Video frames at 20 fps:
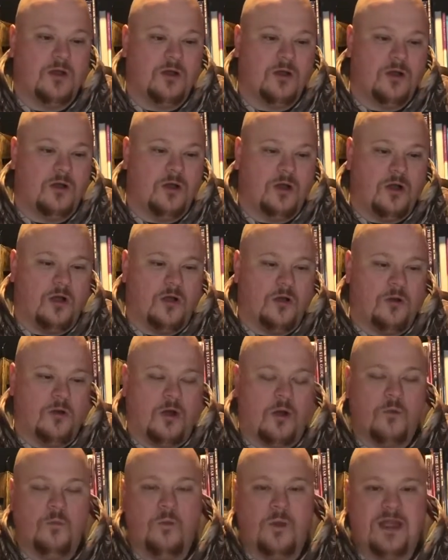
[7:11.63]

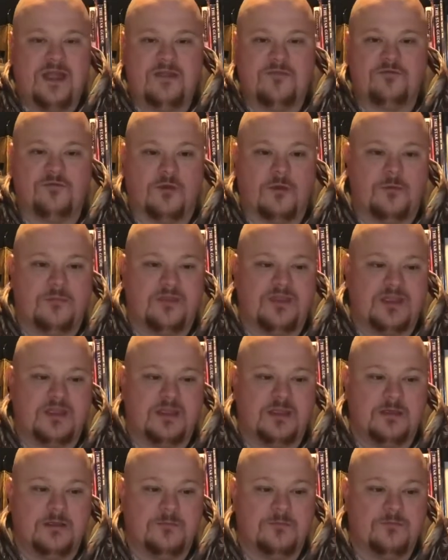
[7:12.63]
away from the
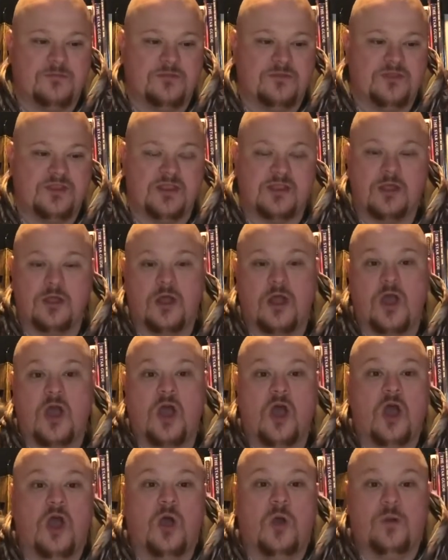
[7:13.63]

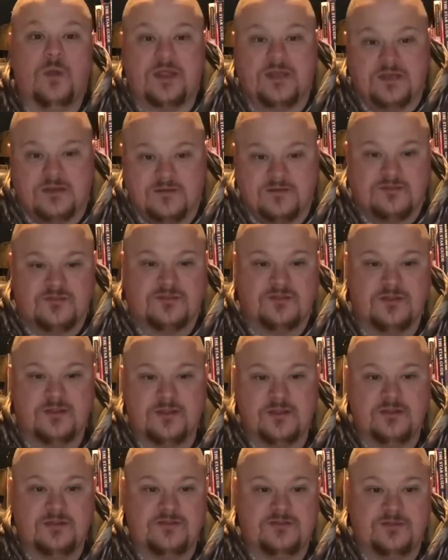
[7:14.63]
Hogans,
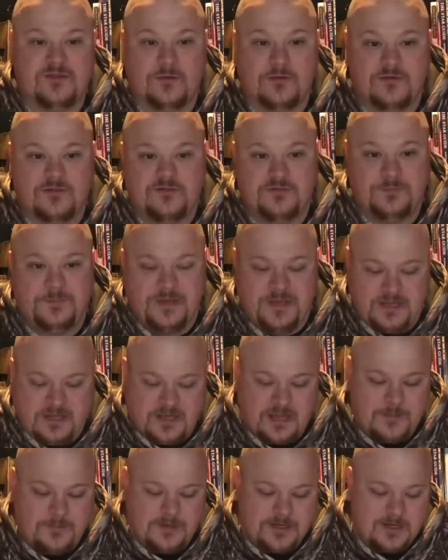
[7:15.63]
so to speak. I
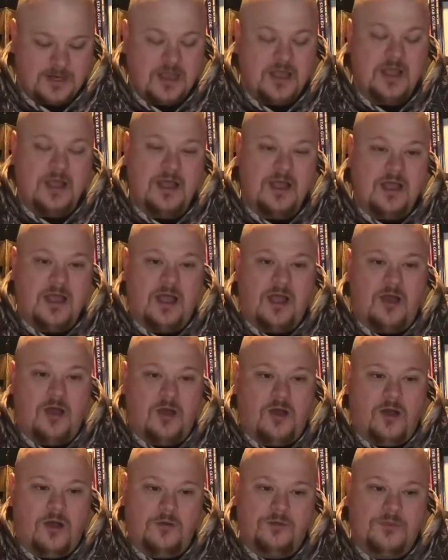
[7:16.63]
mean,
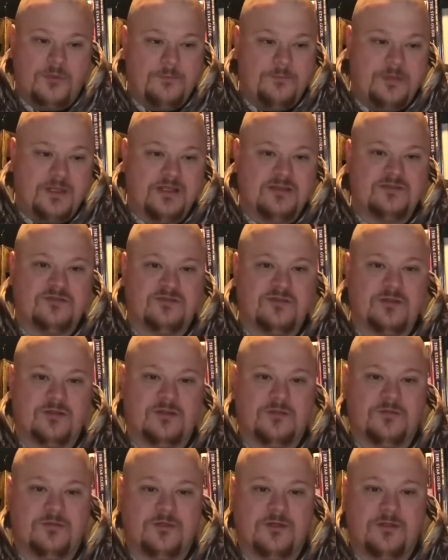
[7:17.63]
the
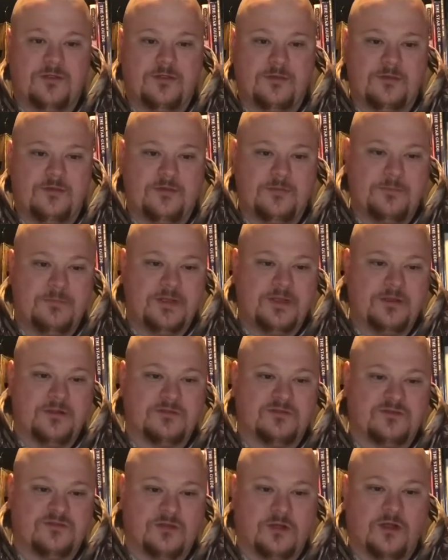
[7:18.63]
bigger
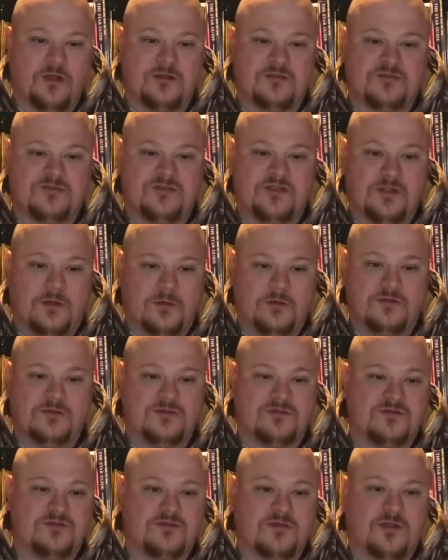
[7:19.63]
stars, the older
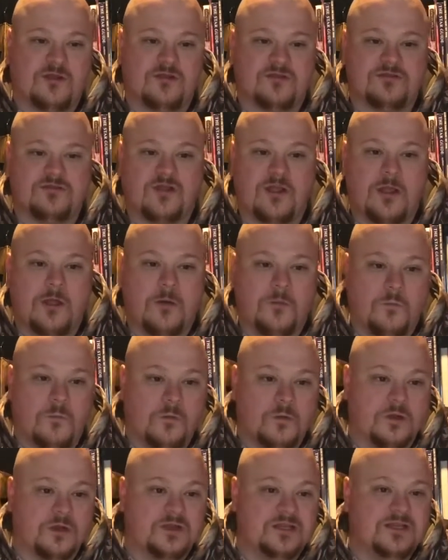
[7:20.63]
stars were
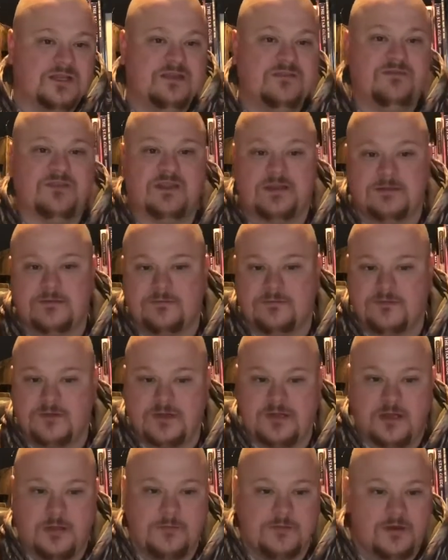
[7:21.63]
leaving the
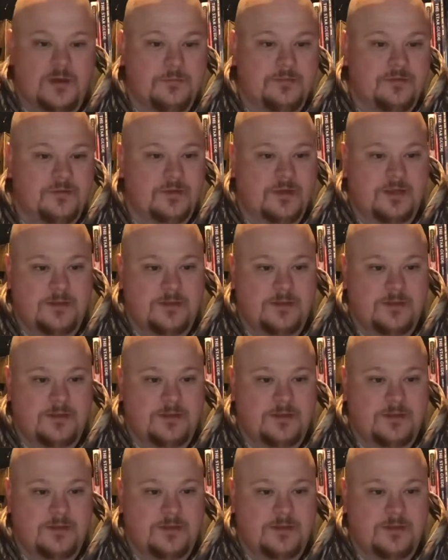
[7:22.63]
WWE.